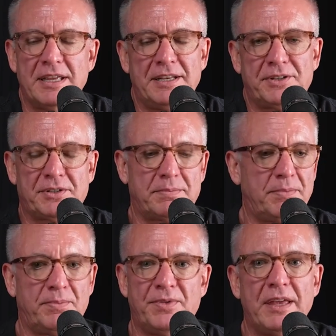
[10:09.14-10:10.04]
It's
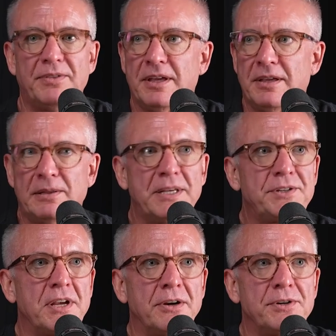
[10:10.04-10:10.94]
the
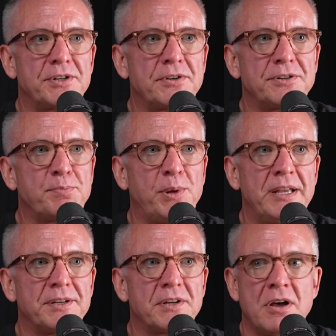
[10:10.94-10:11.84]
lead singer just starts
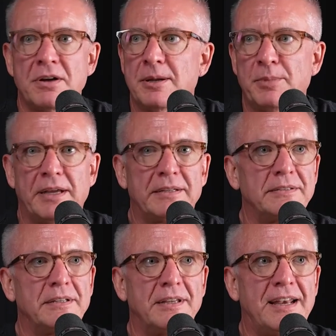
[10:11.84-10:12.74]
playing a song, and I'm like,
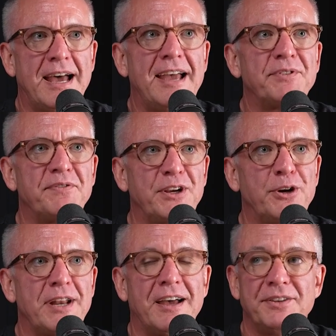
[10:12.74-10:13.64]
and I have to
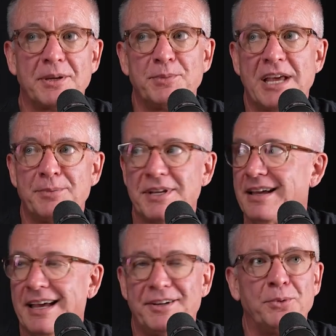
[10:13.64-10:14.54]
figure it out. And sometimes
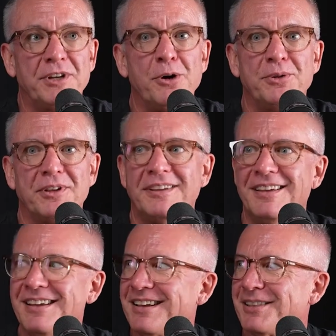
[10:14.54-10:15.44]
I don't know, and the
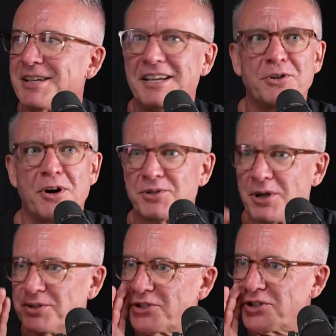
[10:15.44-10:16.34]
lead guitarist
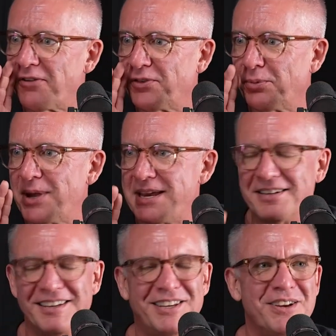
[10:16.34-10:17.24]
will go, "It's a shuffle
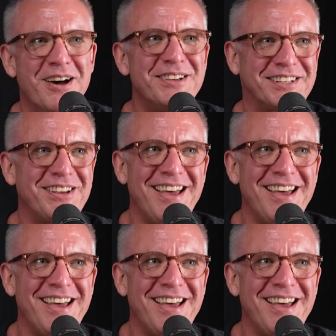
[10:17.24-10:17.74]
beat." It's